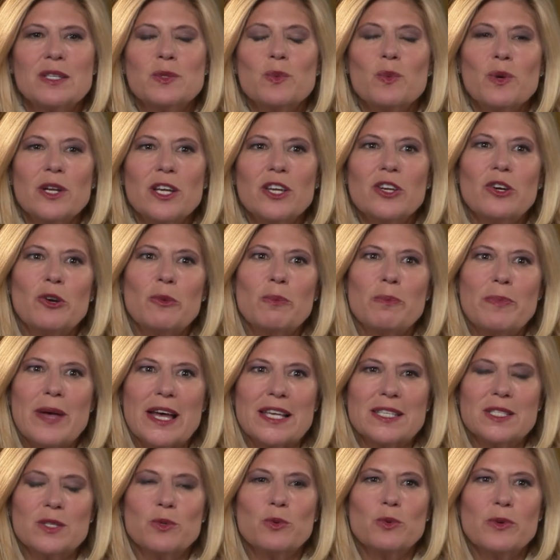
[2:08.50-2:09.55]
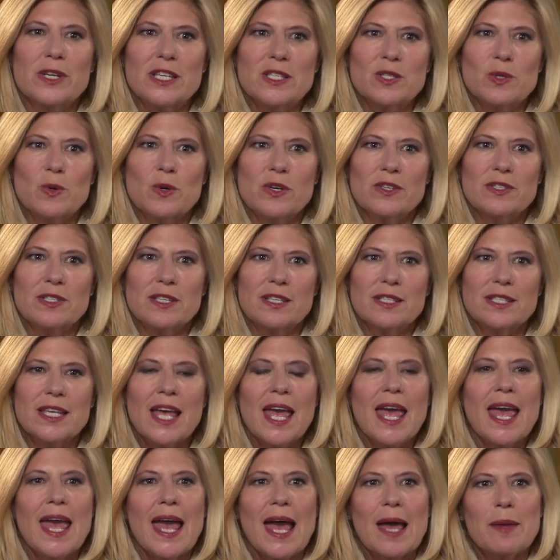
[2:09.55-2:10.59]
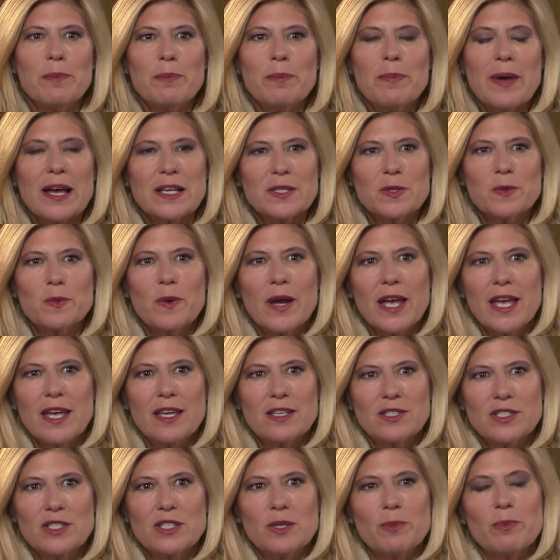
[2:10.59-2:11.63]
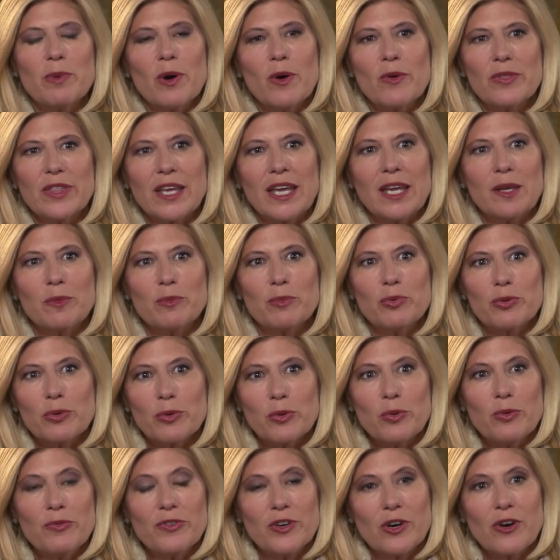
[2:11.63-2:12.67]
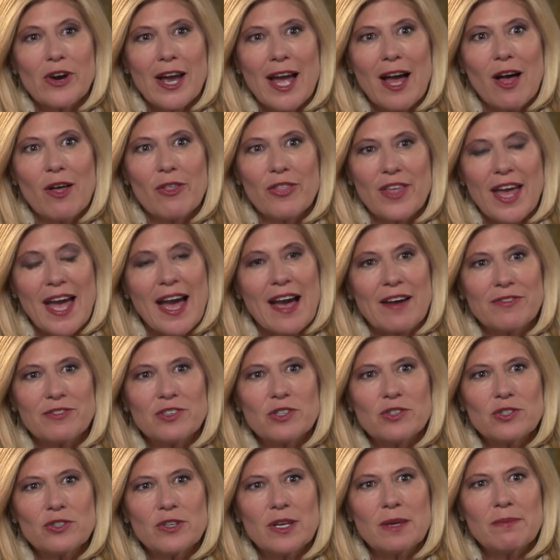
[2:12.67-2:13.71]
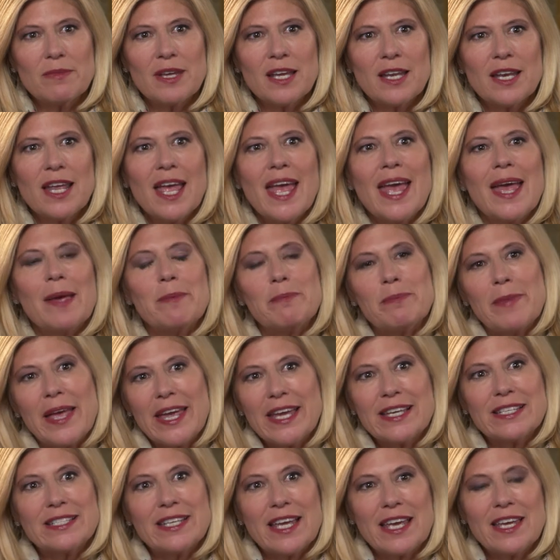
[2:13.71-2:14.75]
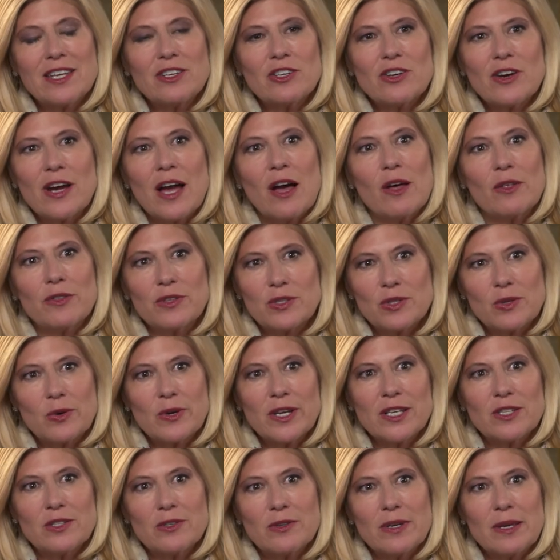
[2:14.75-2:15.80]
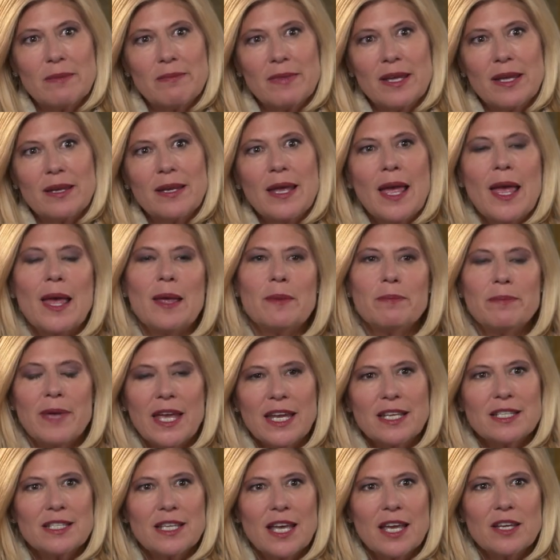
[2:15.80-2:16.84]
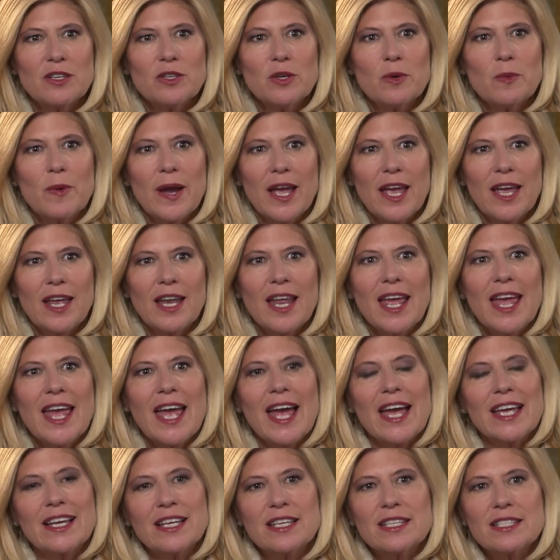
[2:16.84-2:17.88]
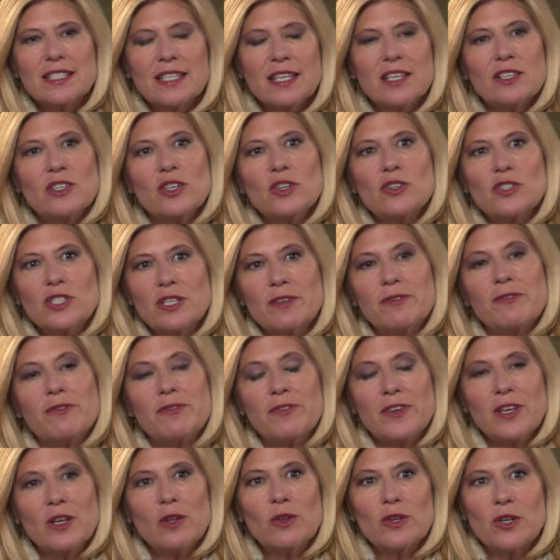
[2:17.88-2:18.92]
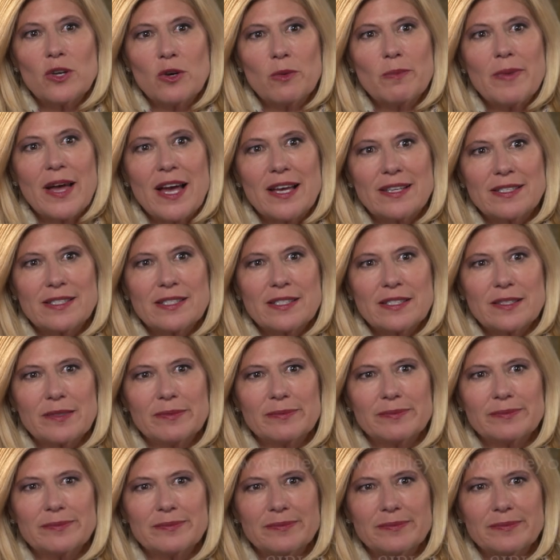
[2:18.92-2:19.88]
is one of your best resources and best ways to both improve your health after treatment, maintain your health during treatment, maintain your weight, and continue to feel your best.